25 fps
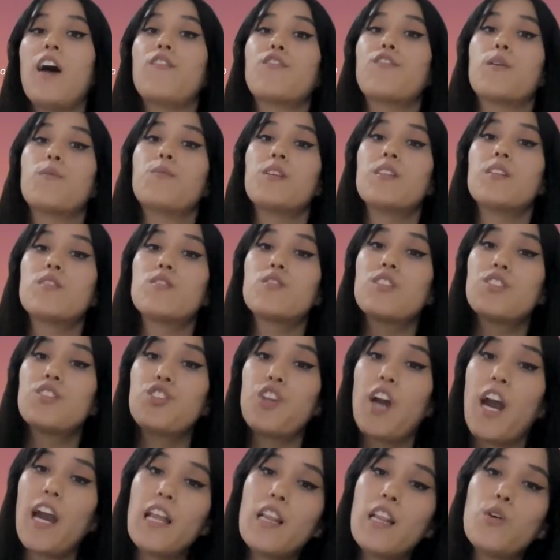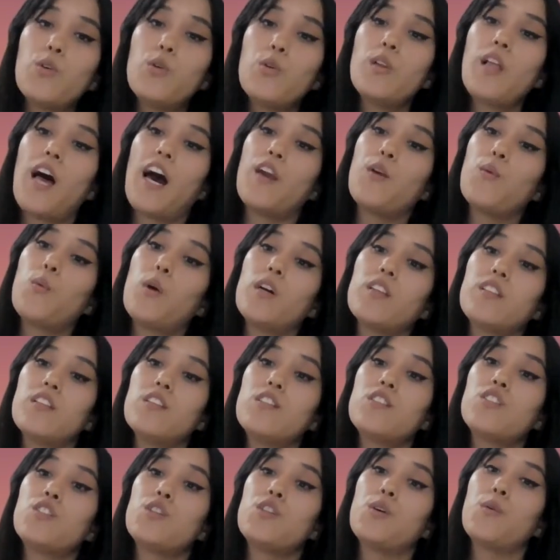from this childhood, I
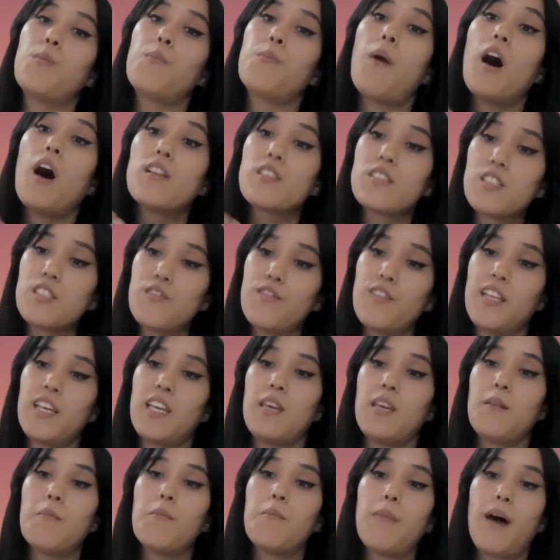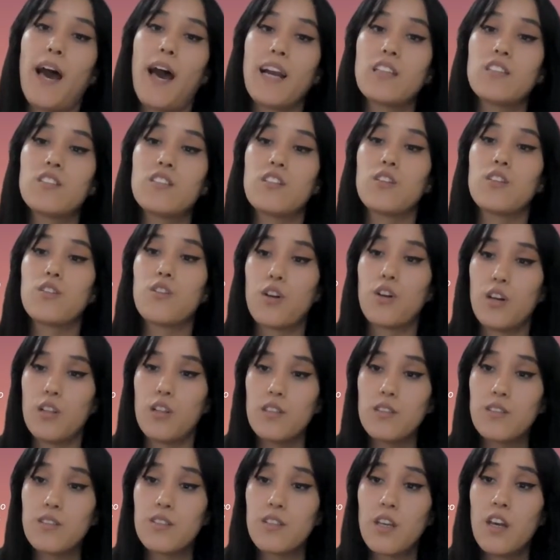wanted to positively impact to
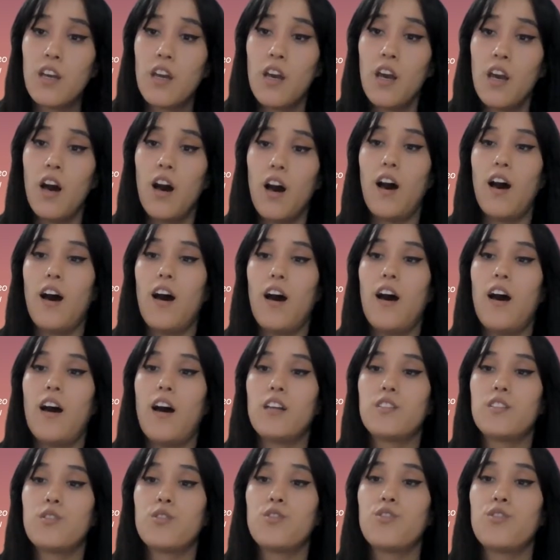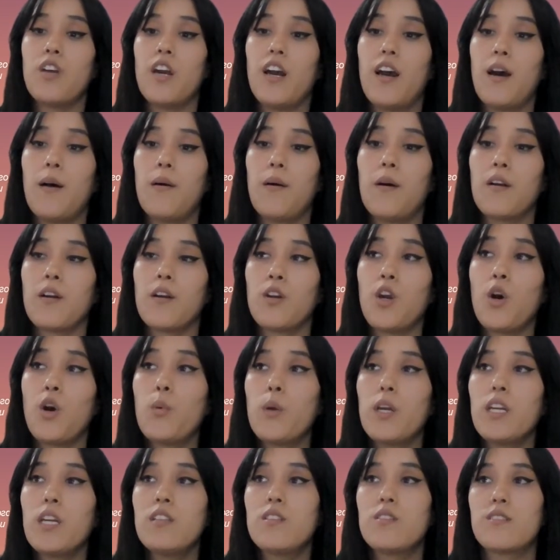girls to
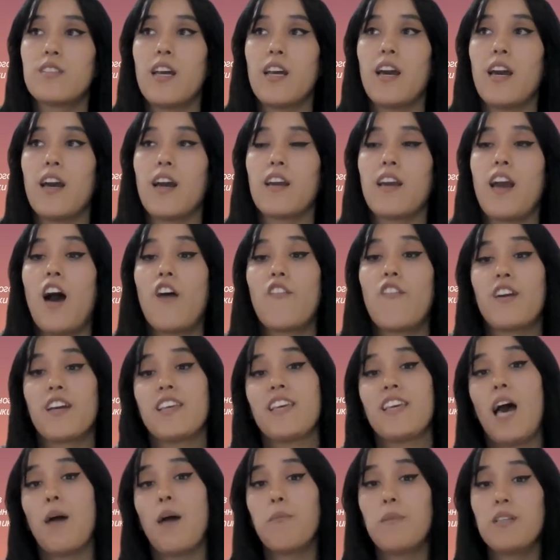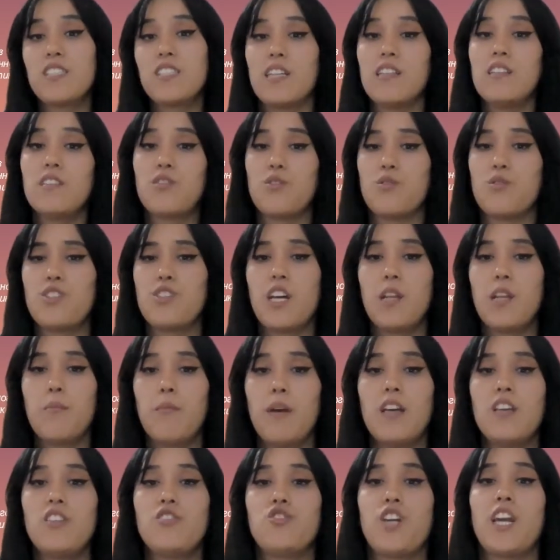going to our capital,
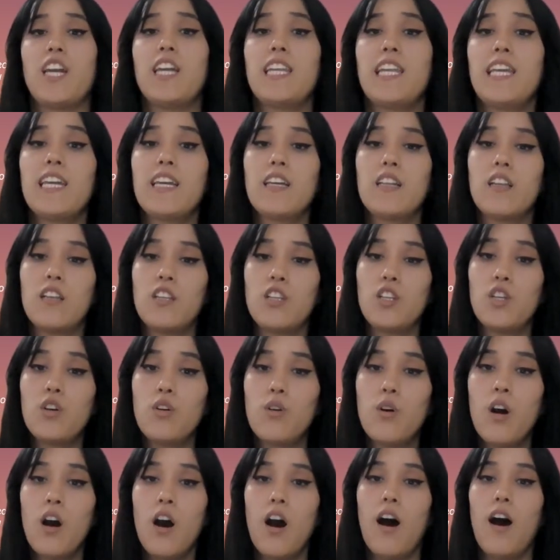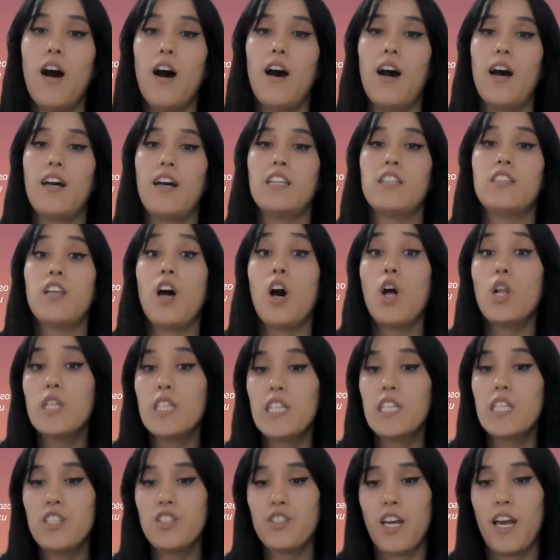Dushanbe, gaining new
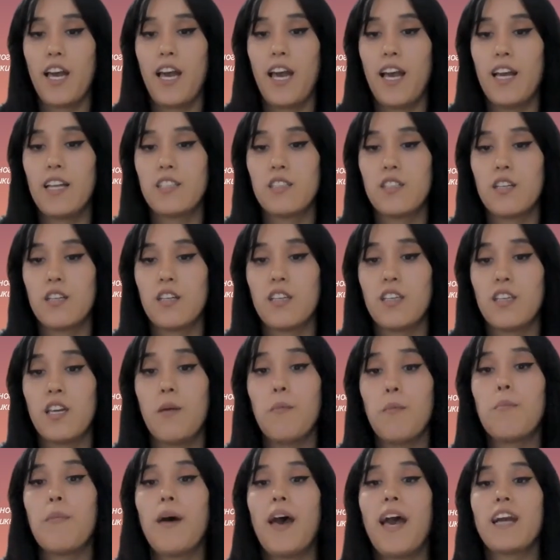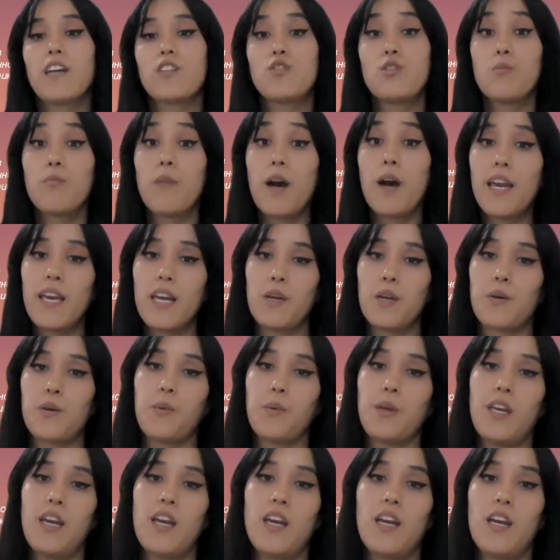knowledge, and come back to my
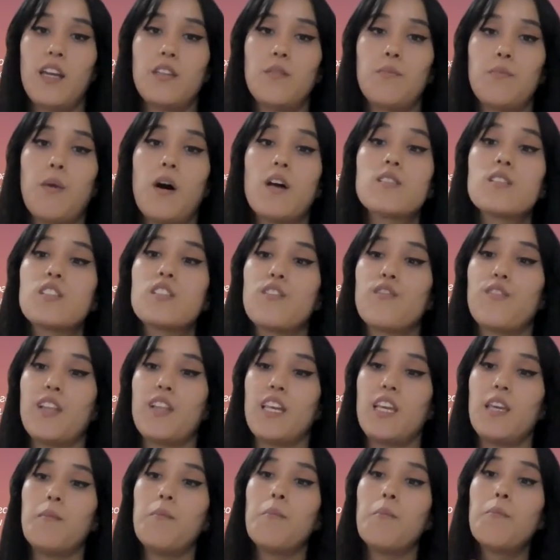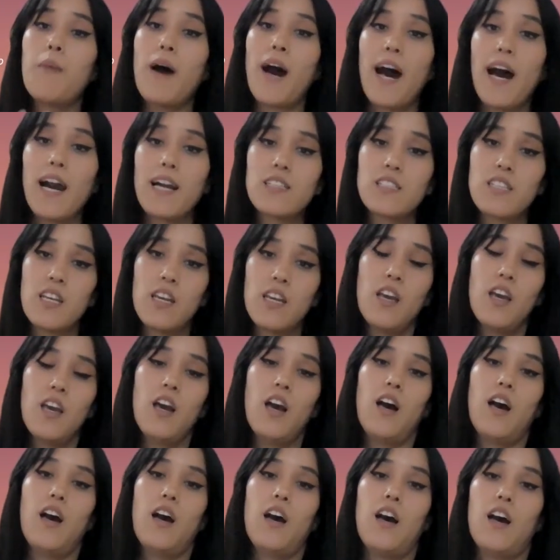area and positively impact
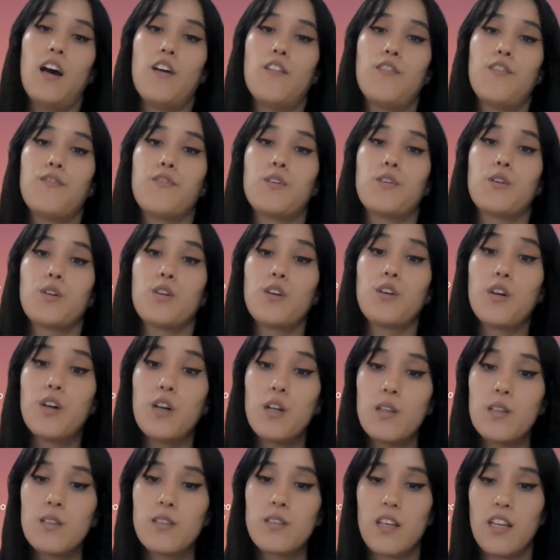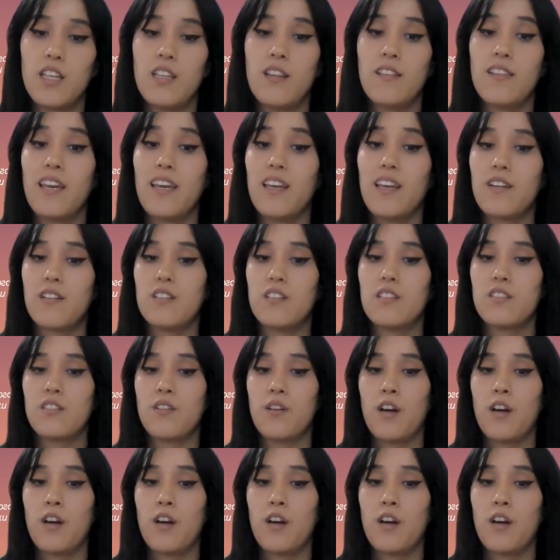for girls in their